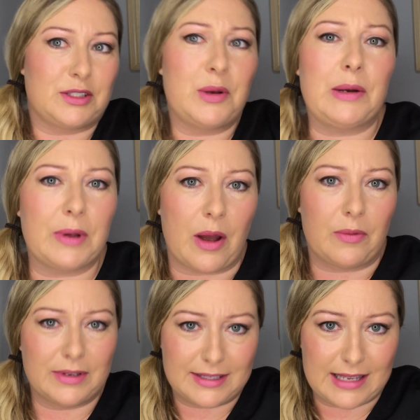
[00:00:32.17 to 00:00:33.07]
So here we go.
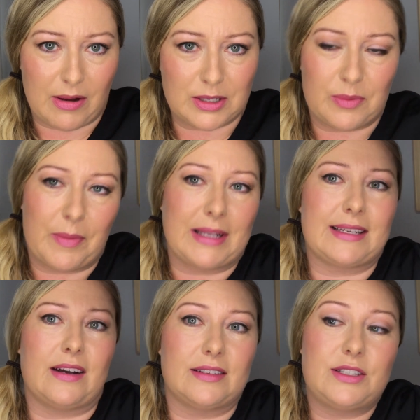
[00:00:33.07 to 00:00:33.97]
This is how I do my
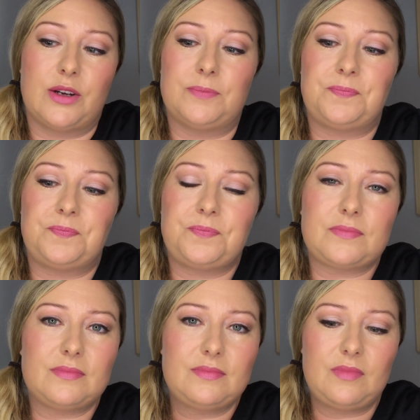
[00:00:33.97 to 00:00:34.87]
mascara. So
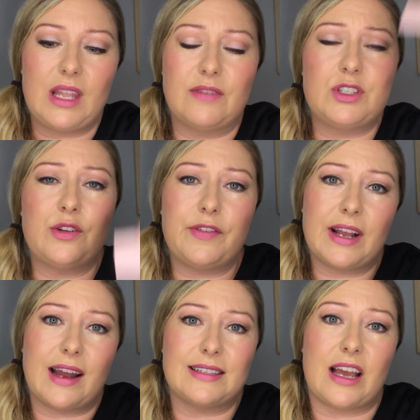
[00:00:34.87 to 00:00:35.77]
I have two different kinds.